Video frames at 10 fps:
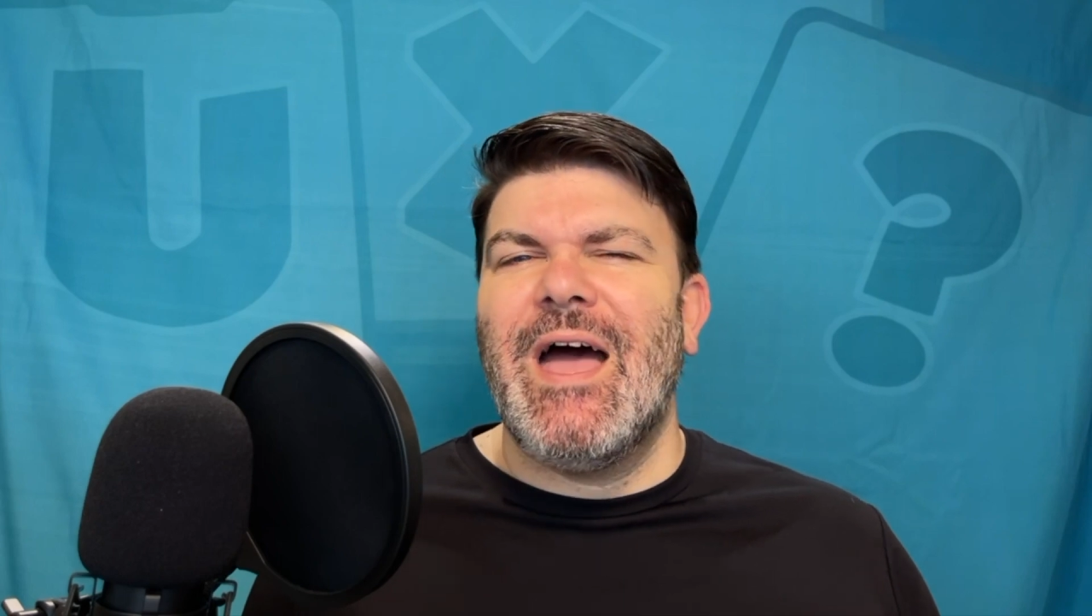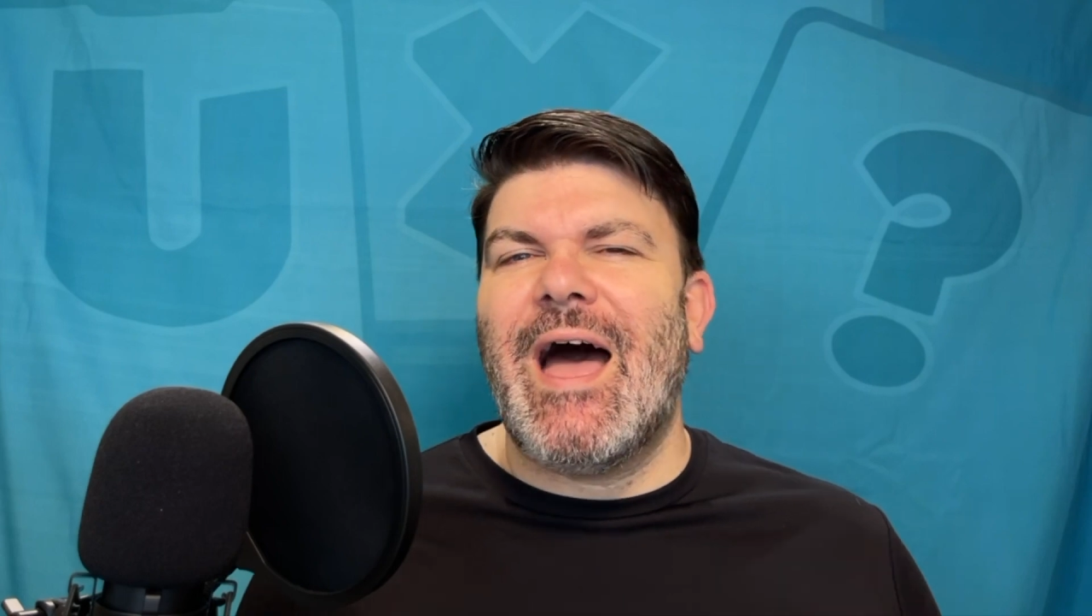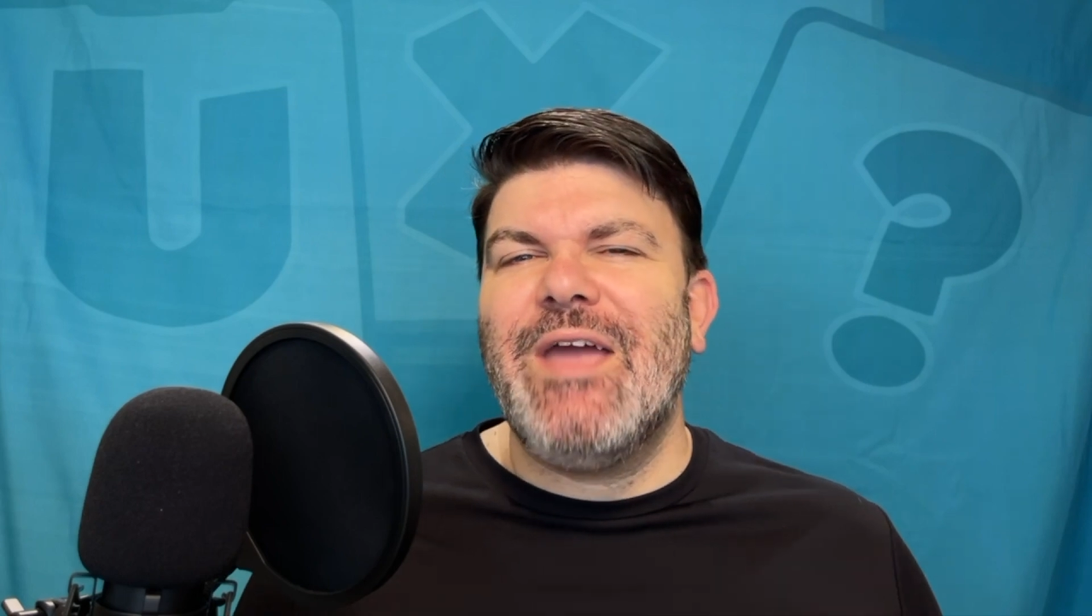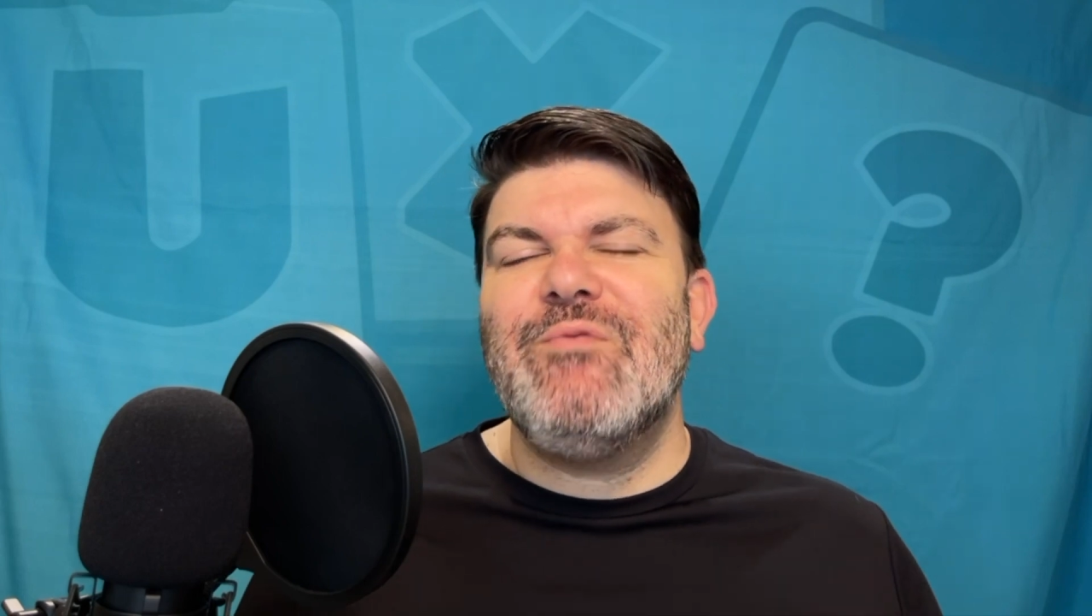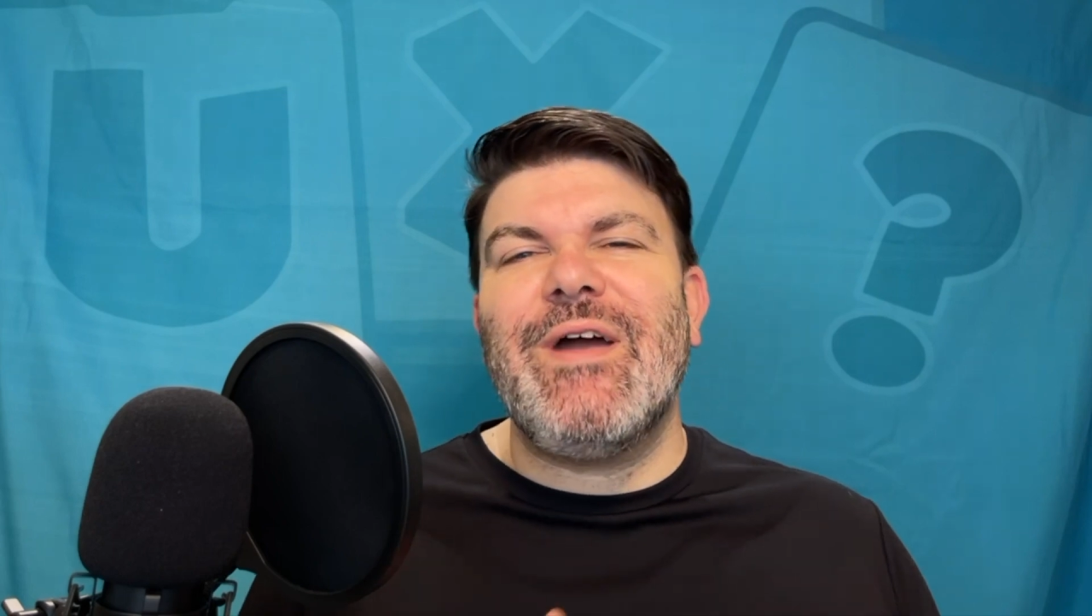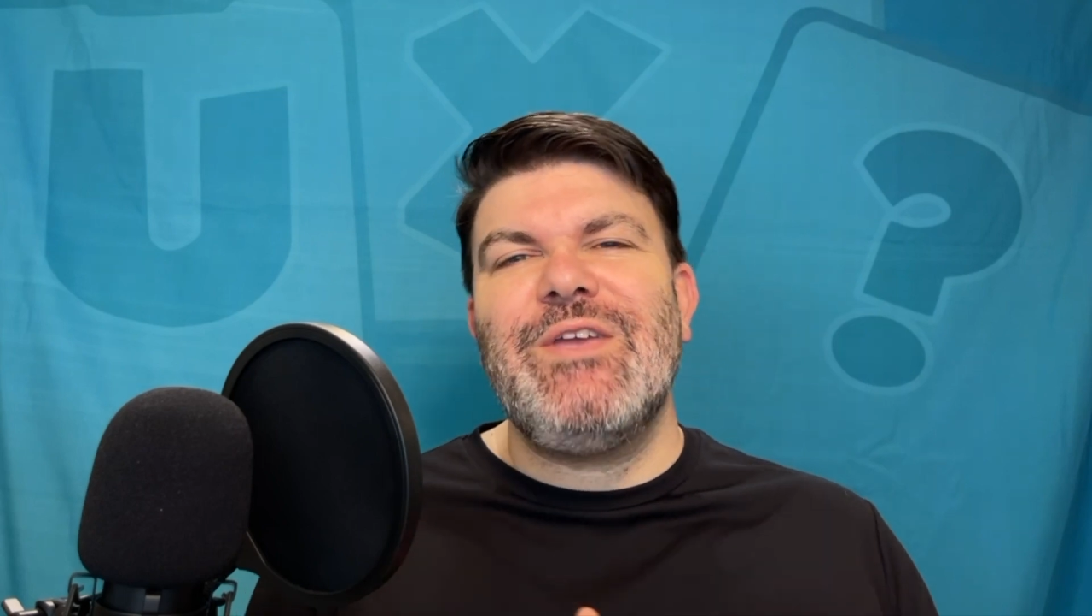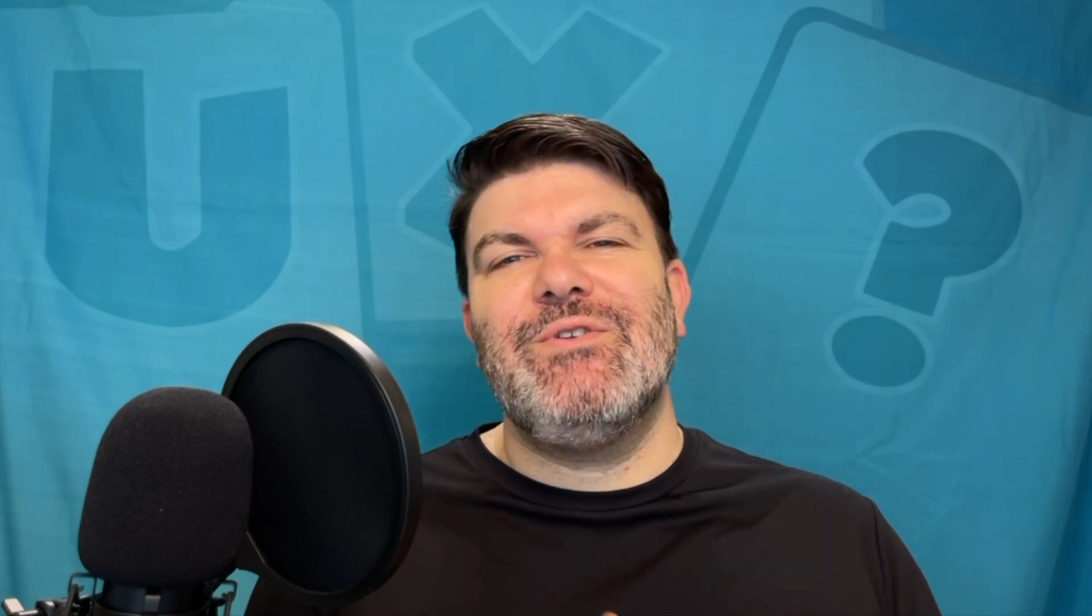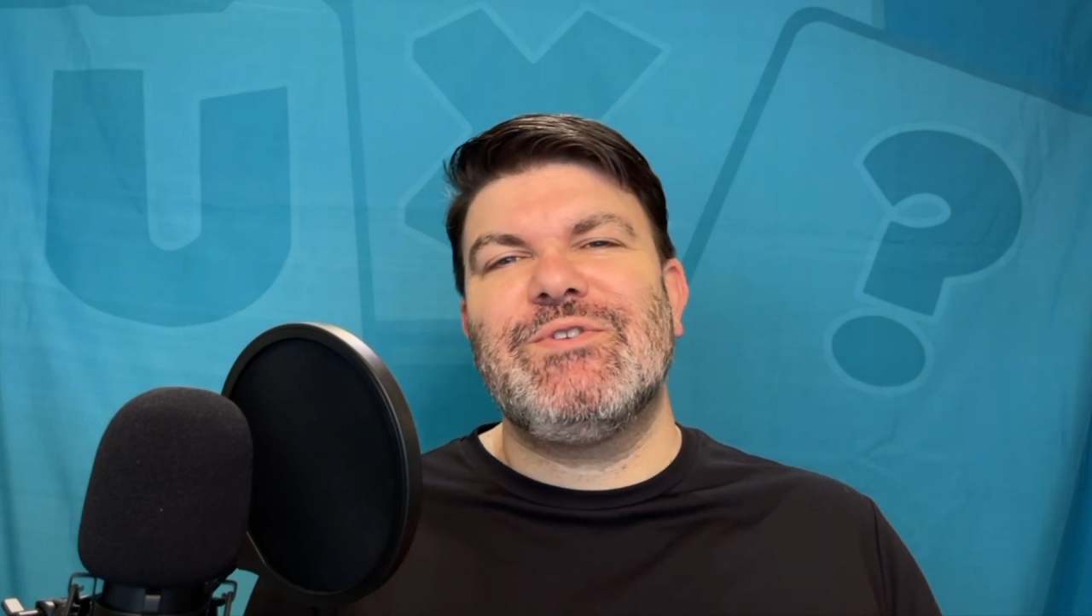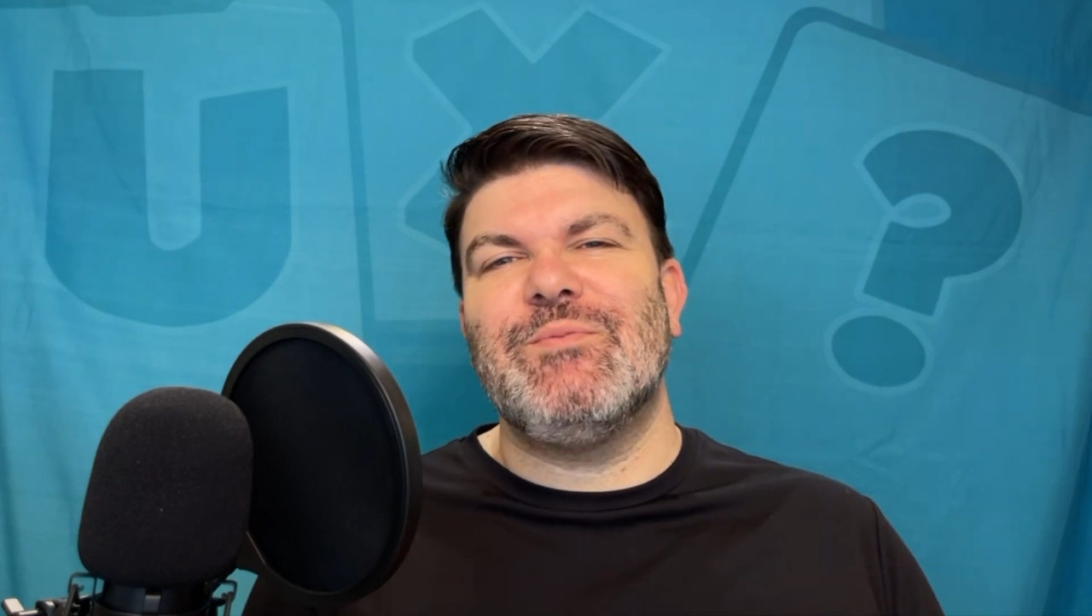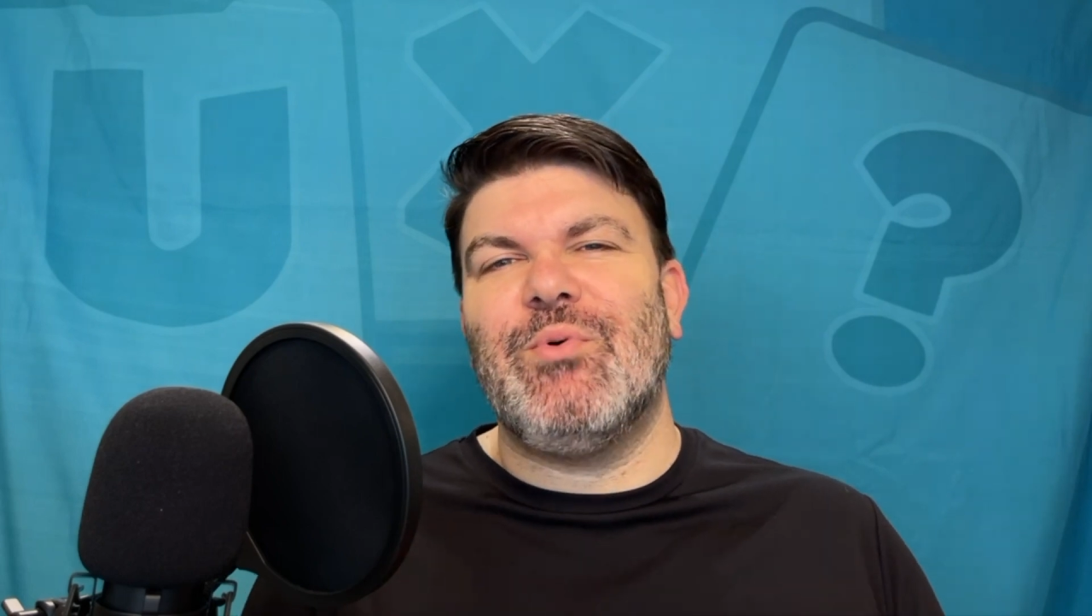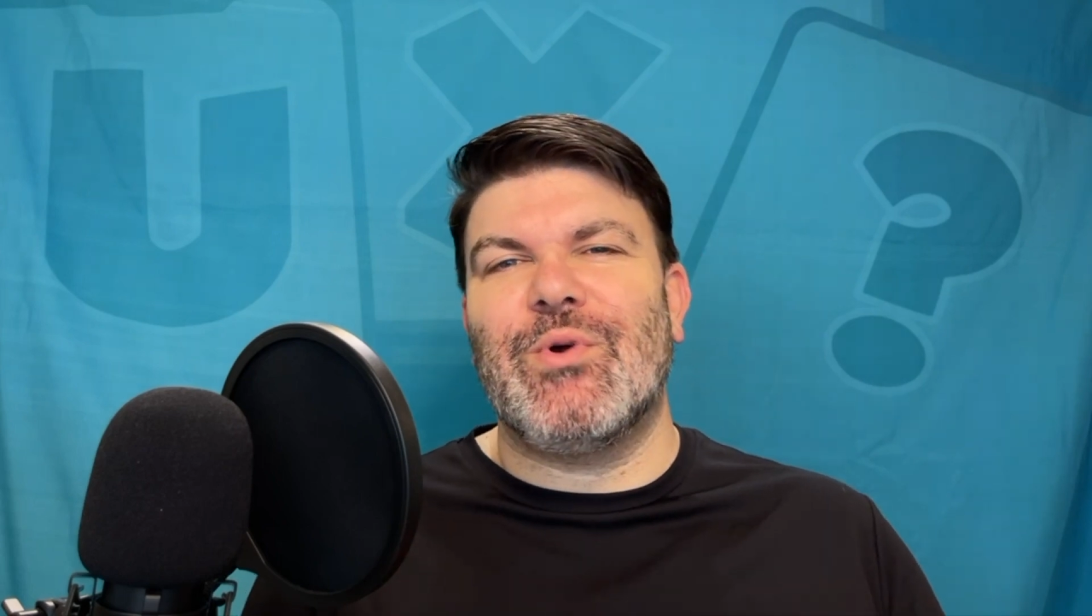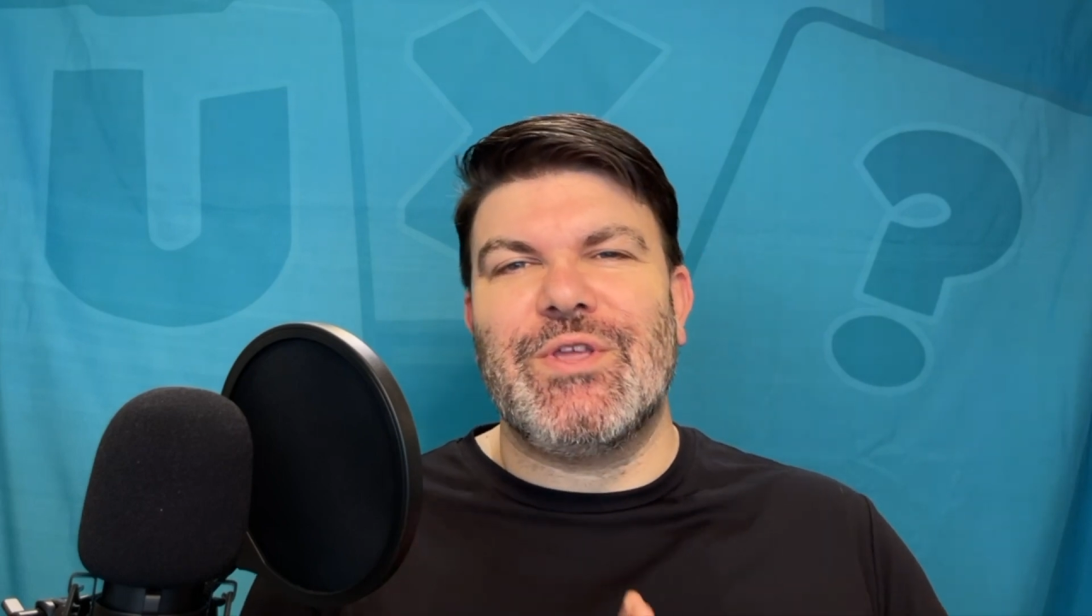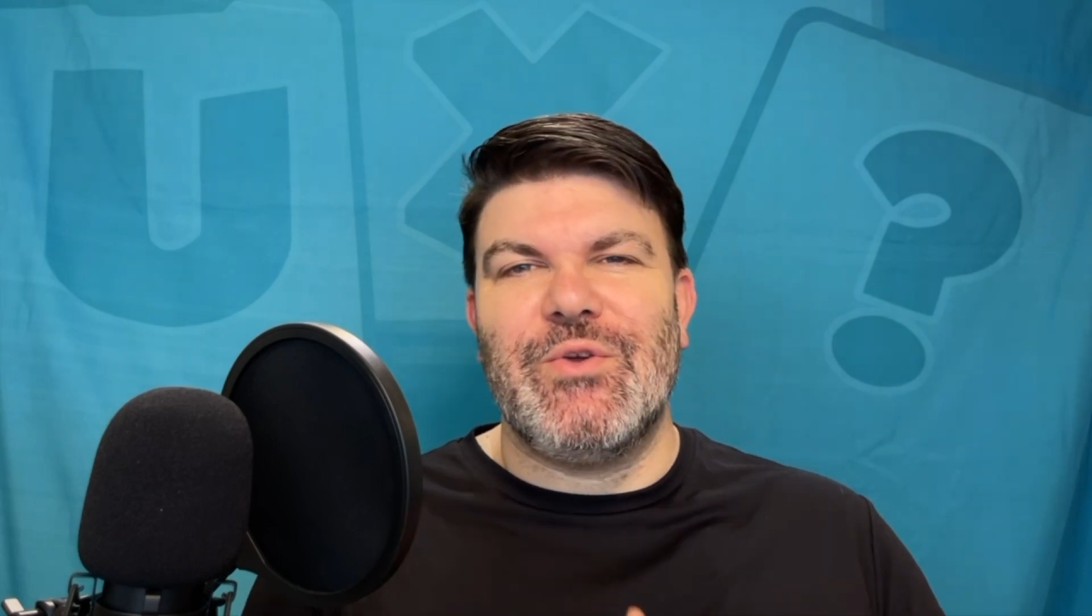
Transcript: I invite you to support